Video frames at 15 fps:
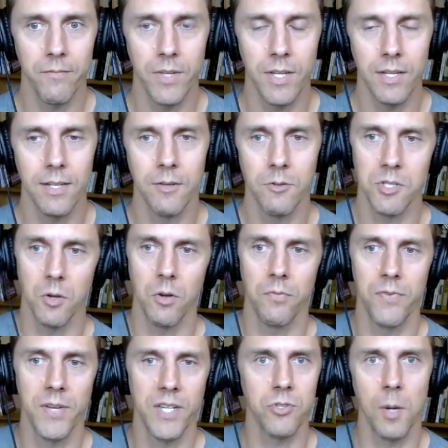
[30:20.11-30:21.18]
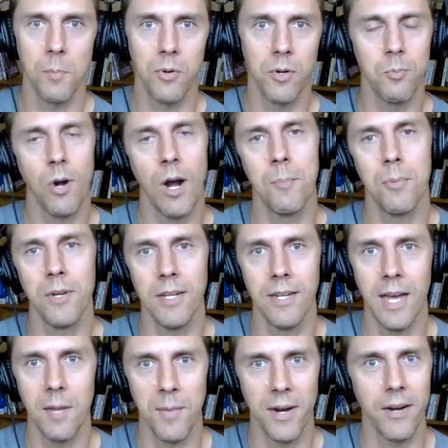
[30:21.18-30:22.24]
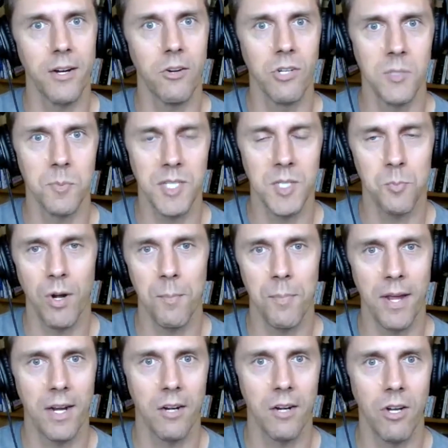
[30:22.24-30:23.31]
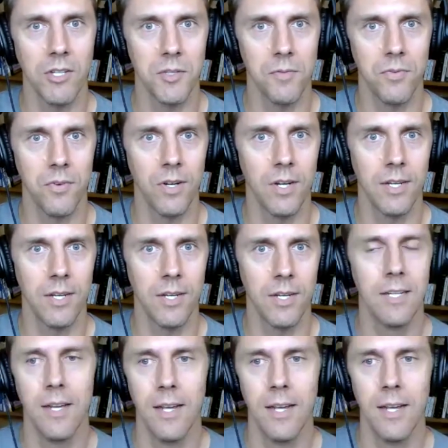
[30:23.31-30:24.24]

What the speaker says: it was a fixer upper property, had Merry Christmas spray painted across the front.